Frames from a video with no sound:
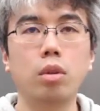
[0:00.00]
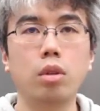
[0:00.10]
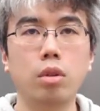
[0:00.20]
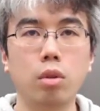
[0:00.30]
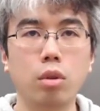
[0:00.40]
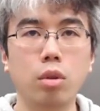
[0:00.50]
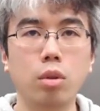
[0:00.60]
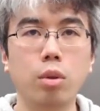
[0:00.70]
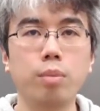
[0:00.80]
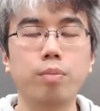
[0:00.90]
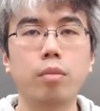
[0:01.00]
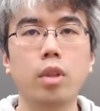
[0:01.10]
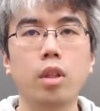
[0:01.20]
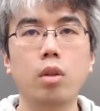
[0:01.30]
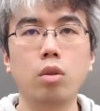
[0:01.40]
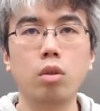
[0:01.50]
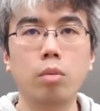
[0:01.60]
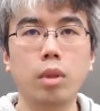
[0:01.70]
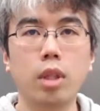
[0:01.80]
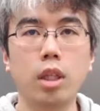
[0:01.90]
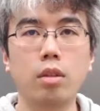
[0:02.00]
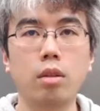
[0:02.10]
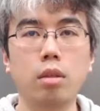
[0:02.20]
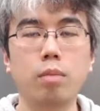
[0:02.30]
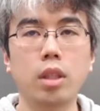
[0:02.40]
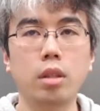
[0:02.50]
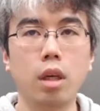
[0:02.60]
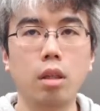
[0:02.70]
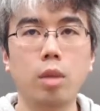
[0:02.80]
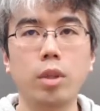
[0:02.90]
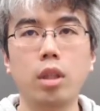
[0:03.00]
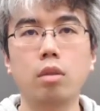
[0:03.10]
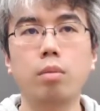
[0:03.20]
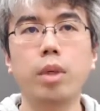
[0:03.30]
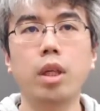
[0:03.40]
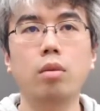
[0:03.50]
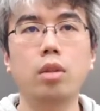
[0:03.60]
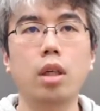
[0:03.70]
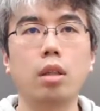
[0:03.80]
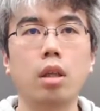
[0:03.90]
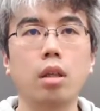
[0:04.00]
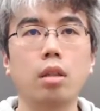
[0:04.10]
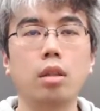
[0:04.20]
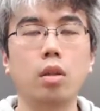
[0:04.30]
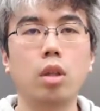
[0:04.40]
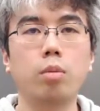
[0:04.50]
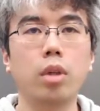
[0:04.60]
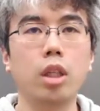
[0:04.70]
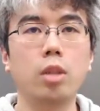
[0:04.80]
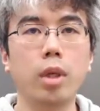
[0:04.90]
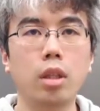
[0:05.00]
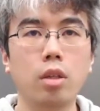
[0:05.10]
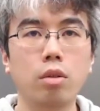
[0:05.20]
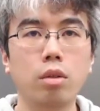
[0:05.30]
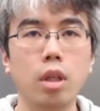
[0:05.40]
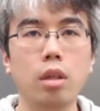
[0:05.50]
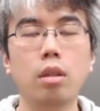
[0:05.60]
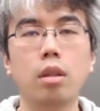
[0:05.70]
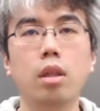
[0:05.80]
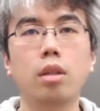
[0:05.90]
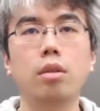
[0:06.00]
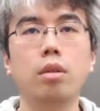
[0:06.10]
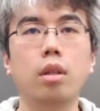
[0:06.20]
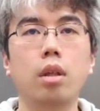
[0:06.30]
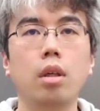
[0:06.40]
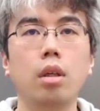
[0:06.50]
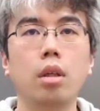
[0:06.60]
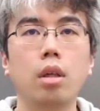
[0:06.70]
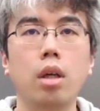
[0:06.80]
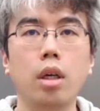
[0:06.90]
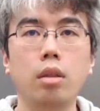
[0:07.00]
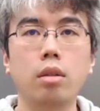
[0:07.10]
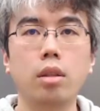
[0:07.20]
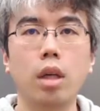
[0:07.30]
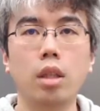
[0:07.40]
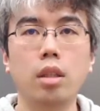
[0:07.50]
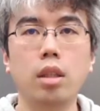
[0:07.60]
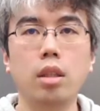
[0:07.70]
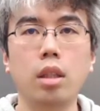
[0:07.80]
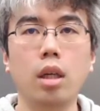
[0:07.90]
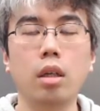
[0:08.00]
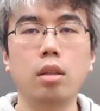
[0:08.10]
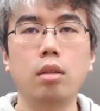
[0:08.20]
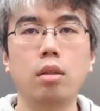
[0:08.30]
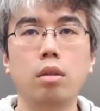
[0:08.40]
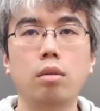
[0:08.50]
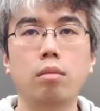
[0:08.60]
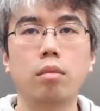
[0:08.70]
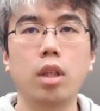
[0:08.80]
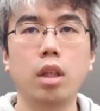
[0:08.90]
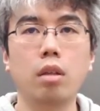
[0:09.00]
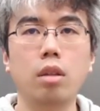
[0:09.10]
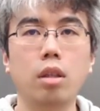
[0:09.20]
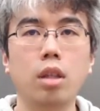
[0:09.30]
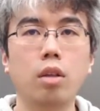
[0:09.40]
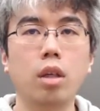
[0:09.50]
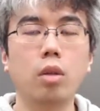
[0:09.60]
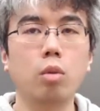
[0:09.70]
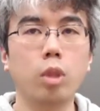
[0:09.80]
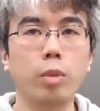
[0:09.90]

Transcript: When trying to use Redis for ID generation, I think the simplest setup is to use a single Redis master replica pair, which is fast enough for ID generation.